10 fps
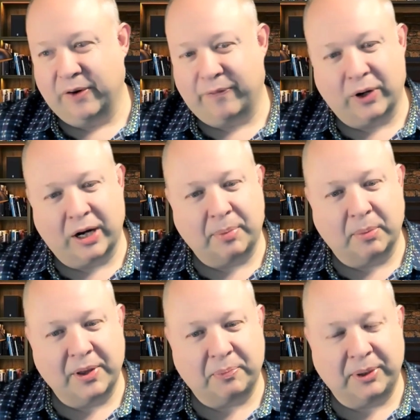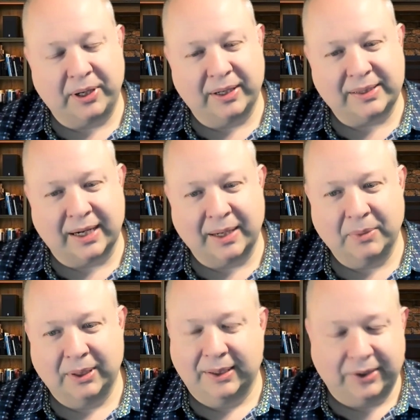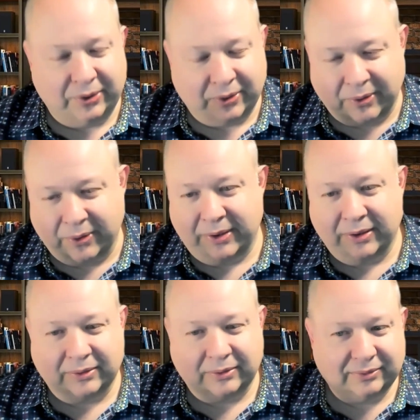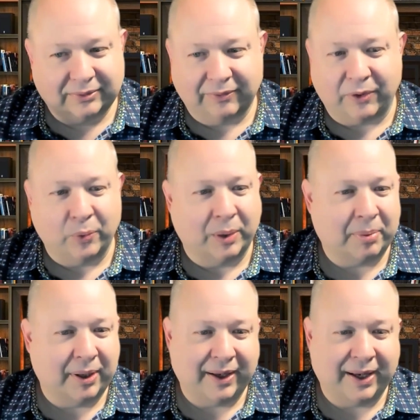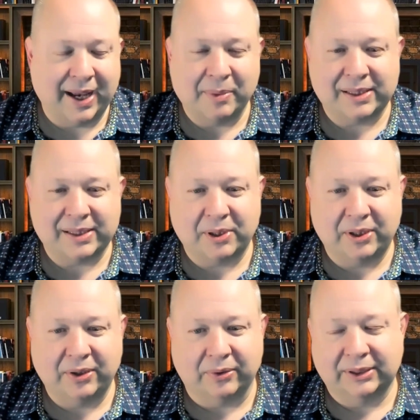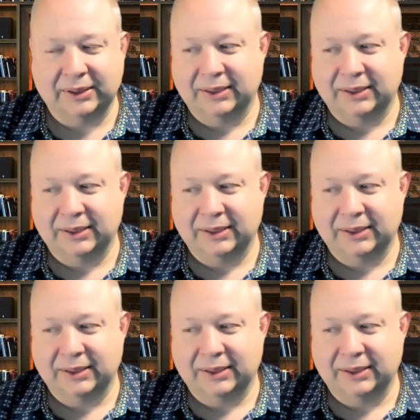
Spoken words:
for a couple month period of time, you're a grown adult. If you want to play the game, that's up to you.